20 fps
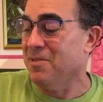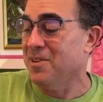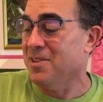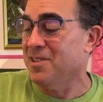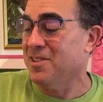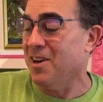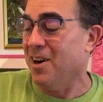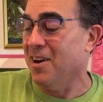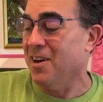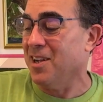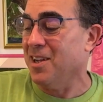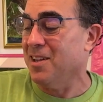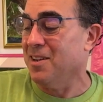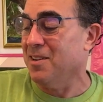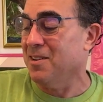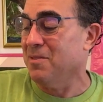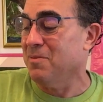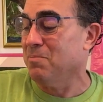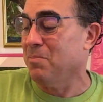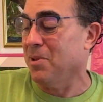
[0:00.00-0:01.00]
Target
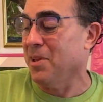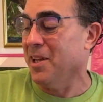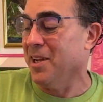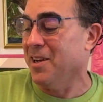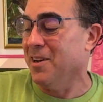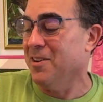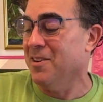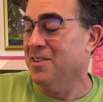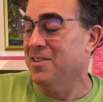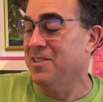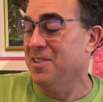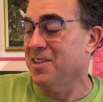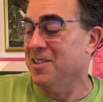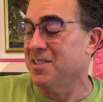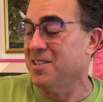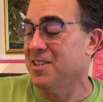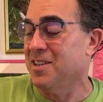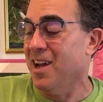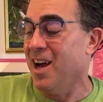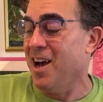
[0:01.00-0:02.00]
player does
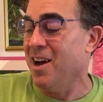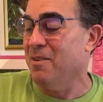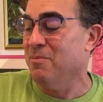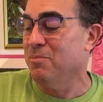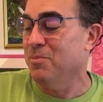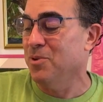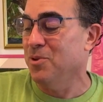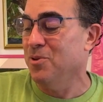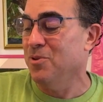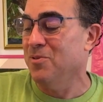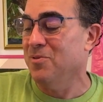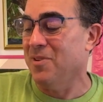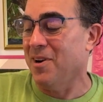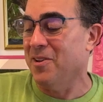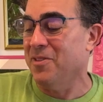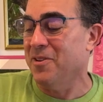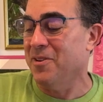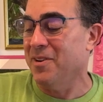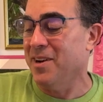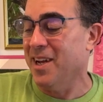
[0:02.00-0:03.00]
not move on
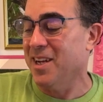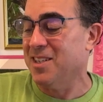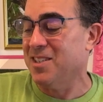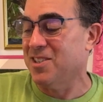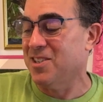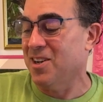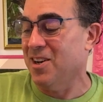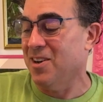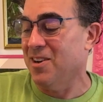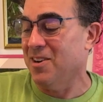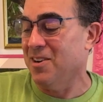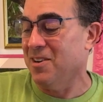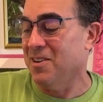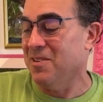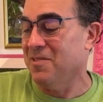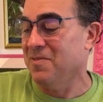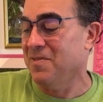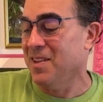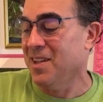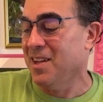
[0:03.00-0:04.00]
their next
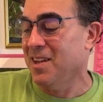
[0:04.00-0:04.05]
turn.